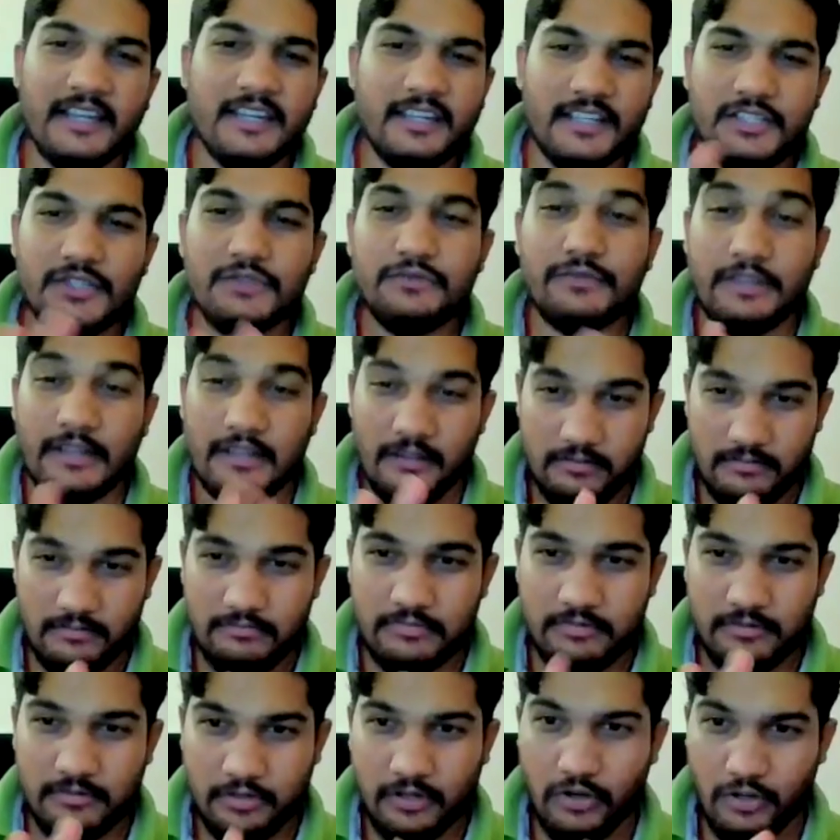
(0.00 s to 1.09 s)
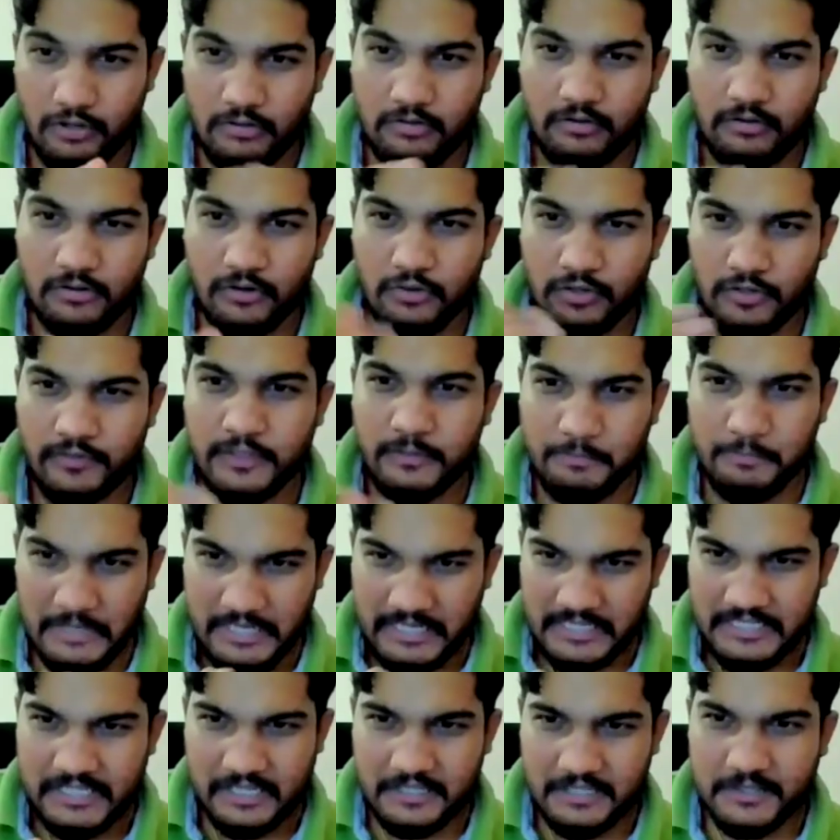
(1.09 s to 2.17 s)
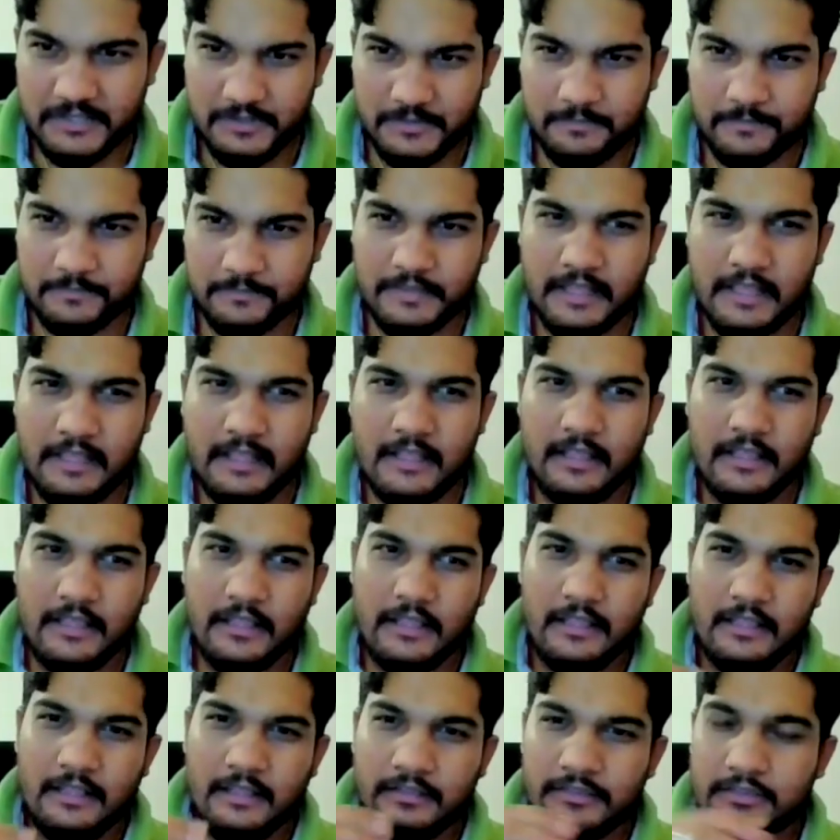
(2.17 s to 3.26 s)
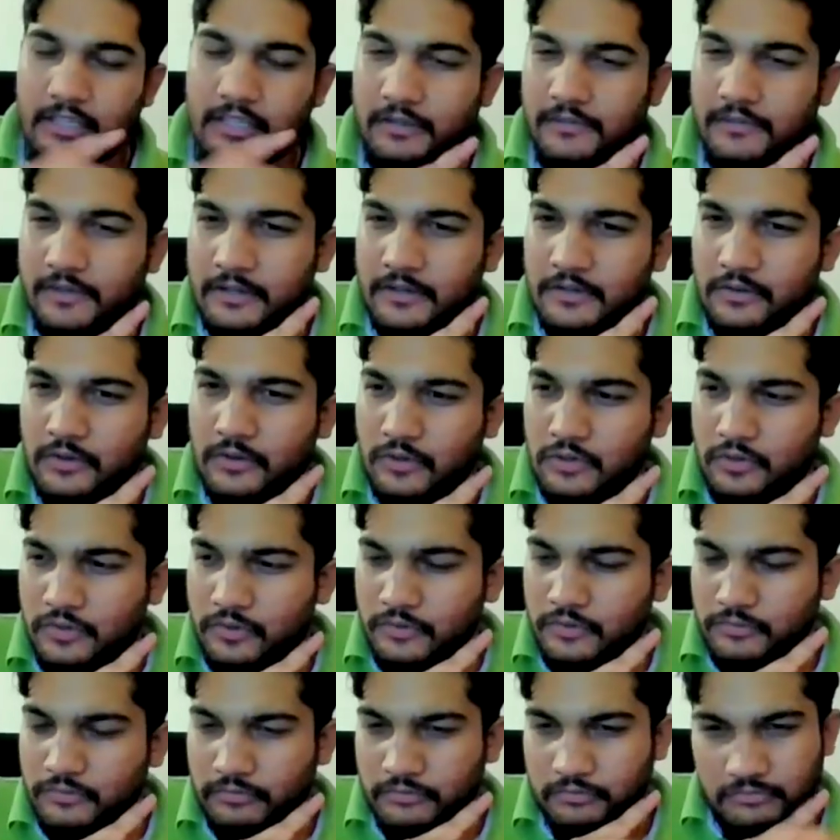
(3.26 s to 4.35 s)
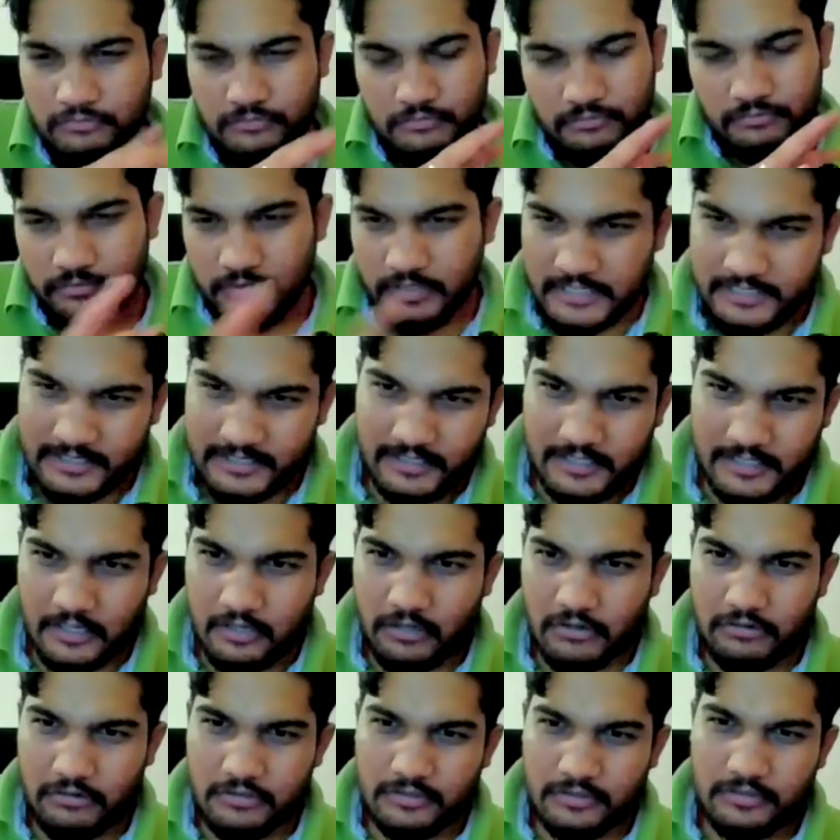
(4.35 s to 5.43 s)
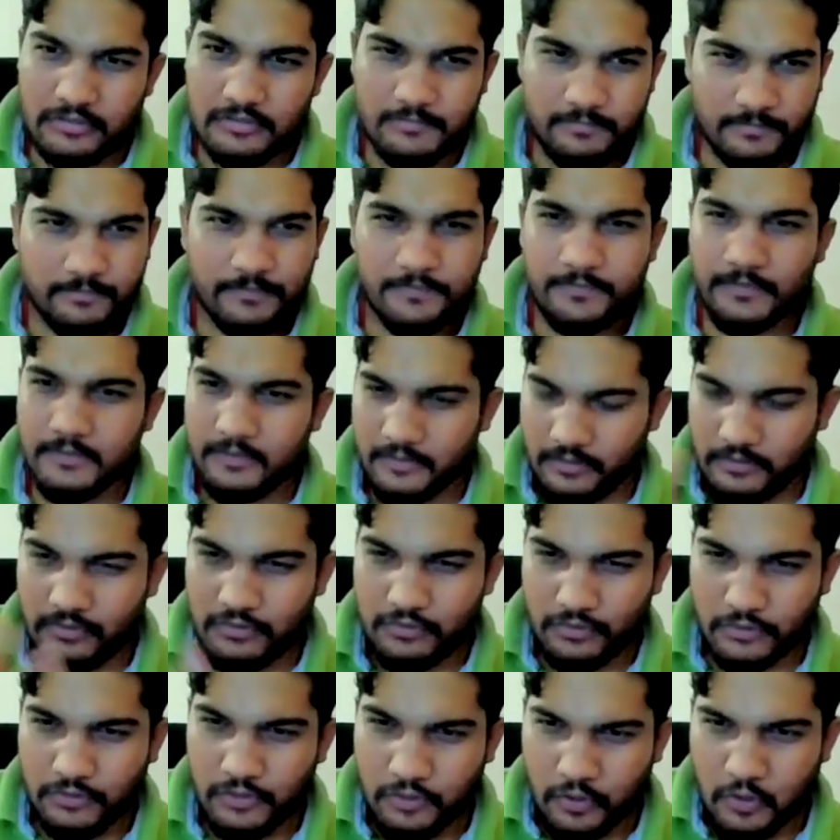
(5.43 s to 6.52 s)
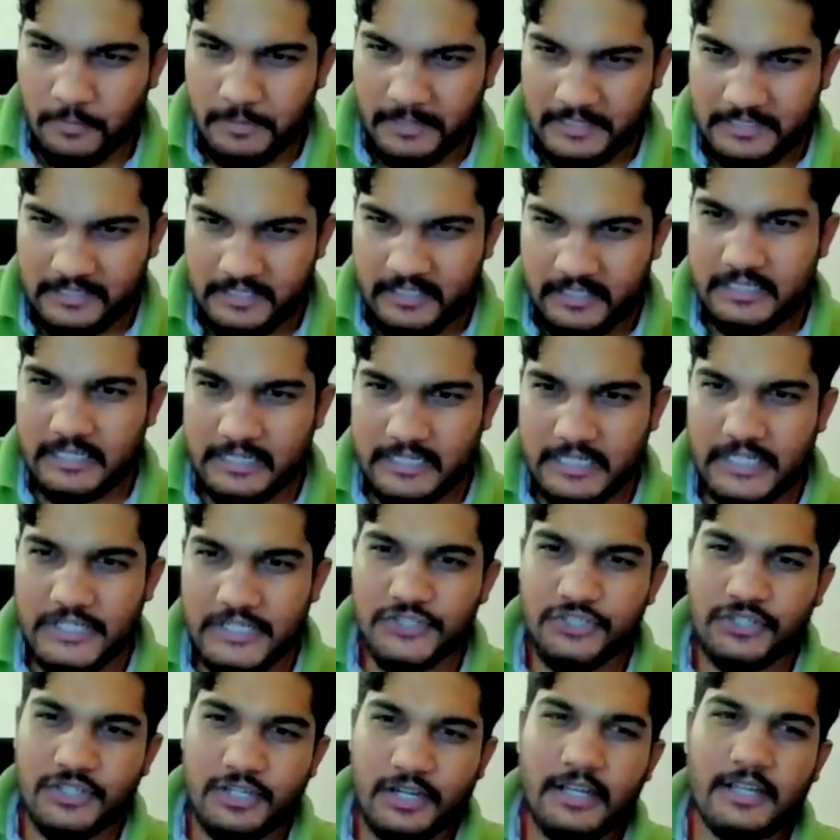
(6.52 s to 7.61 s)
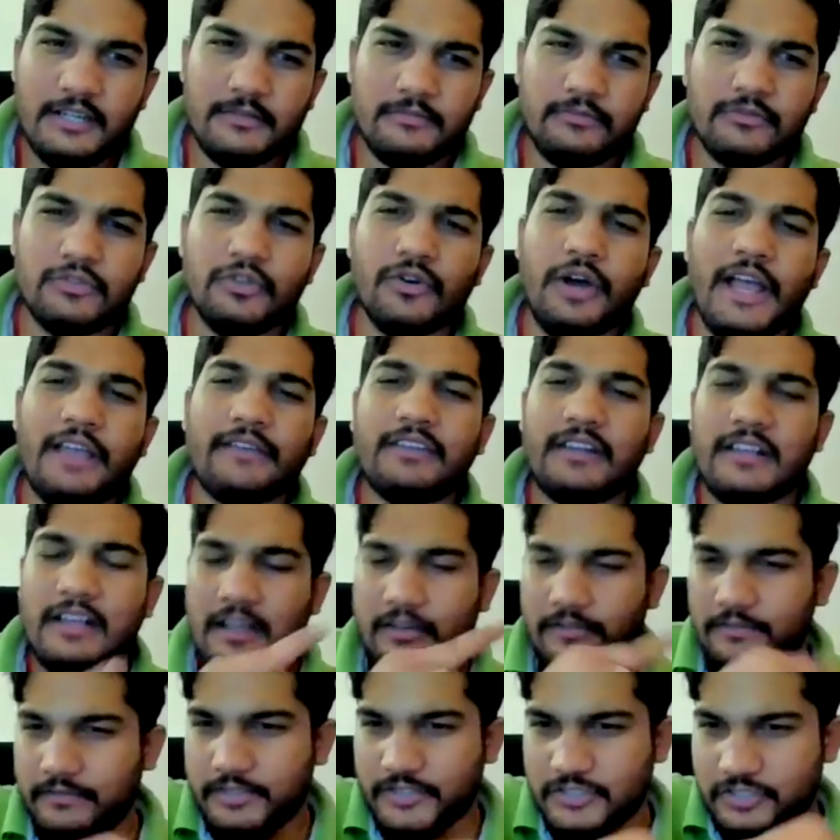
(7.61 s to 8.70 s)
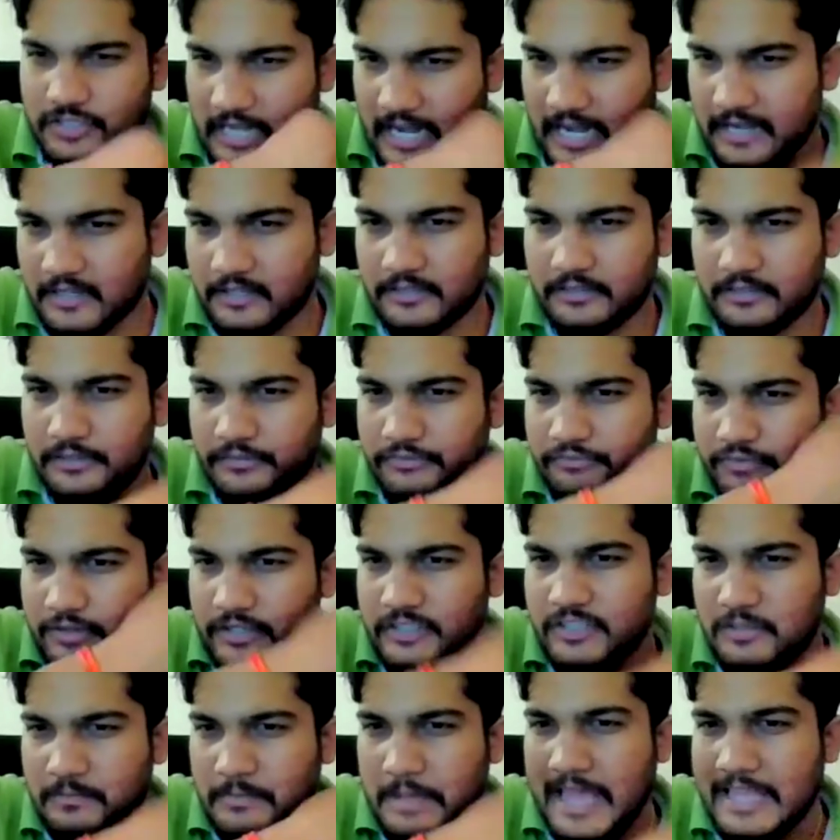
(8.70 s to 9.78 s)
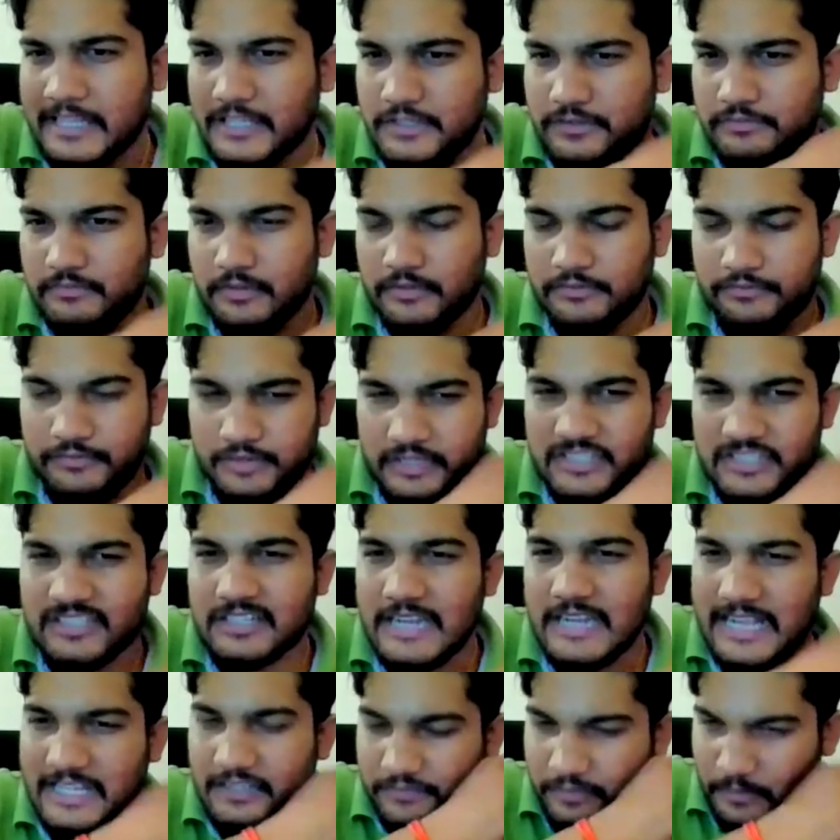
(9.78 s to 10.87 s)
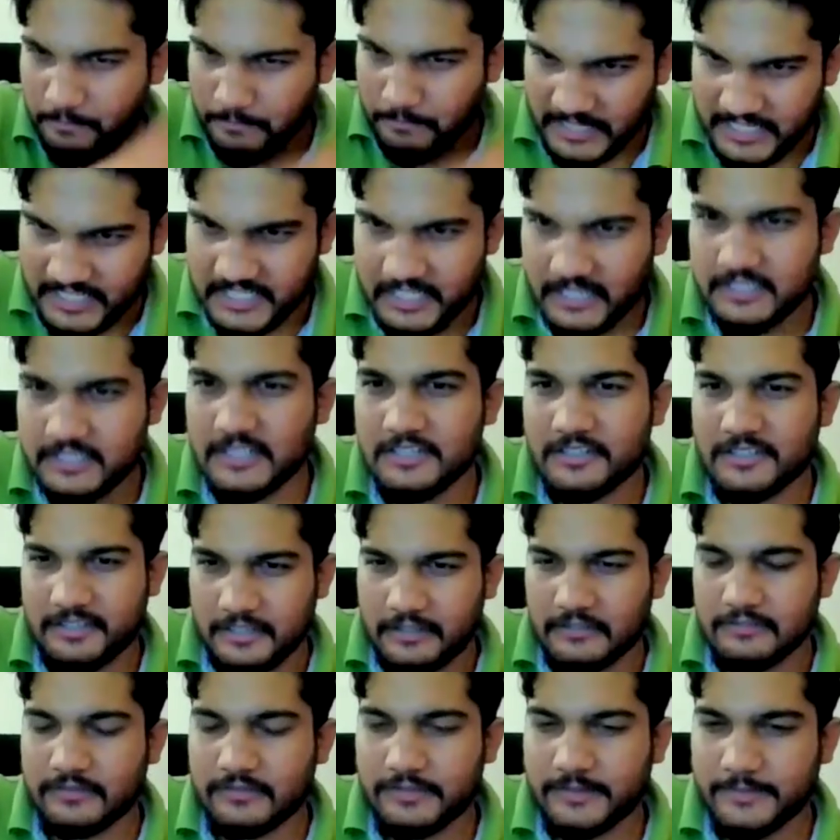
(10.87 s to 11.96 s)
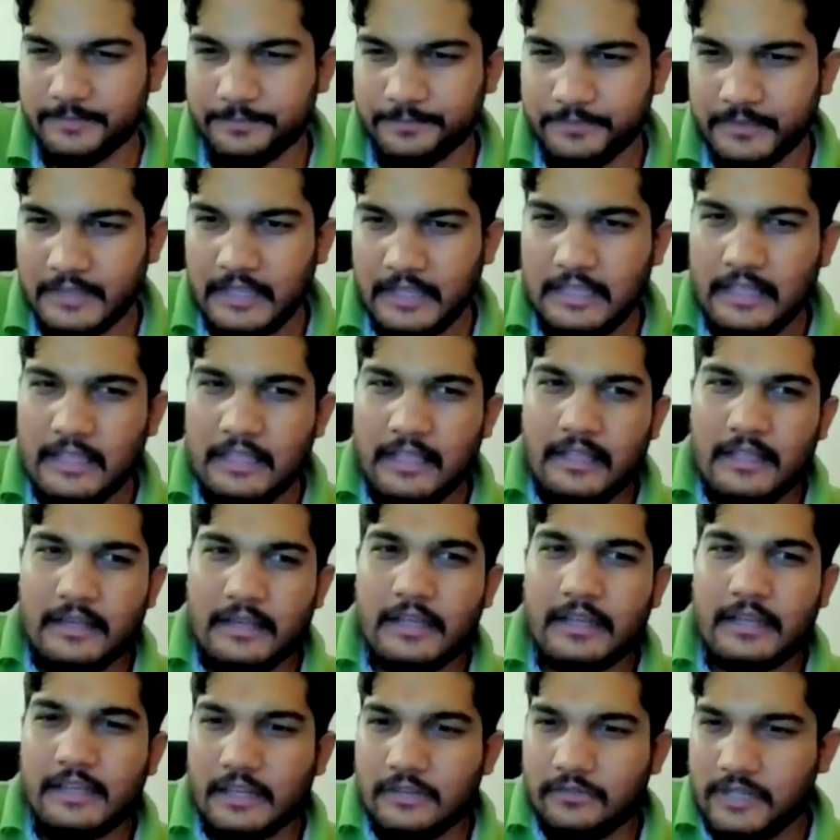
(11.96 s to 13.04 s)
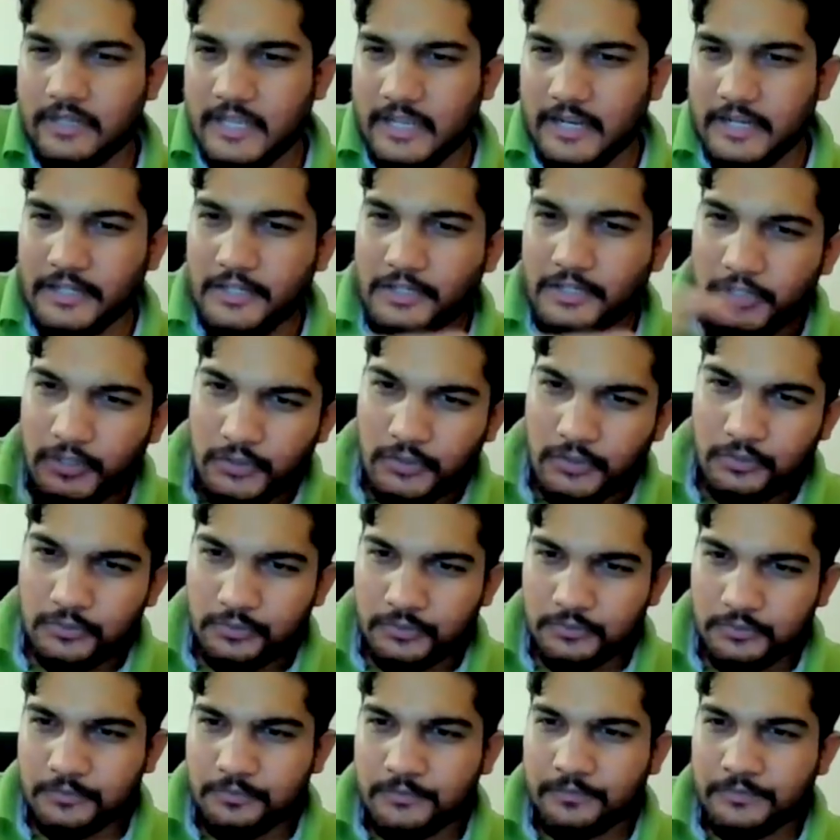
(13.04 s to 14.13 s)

and is well known with basics. The one who does the course should know basics at least, right? Though I will come, start the first batch, the first class from basics itself, right? And will continue.